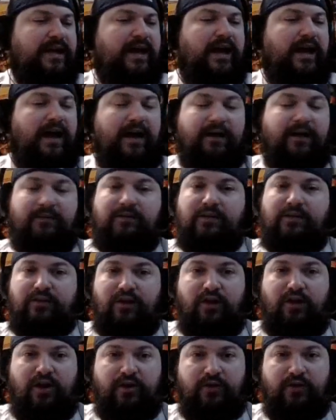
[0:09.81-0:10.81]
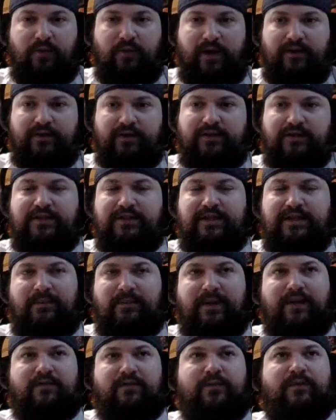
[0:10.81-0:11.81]
A little under the weather. Just
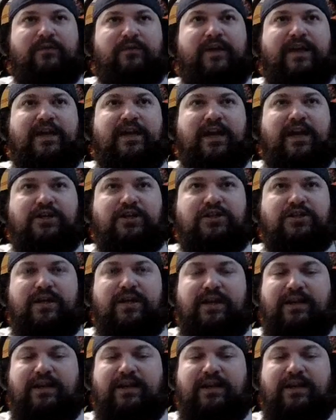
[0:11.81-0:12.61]
came back from a vacation,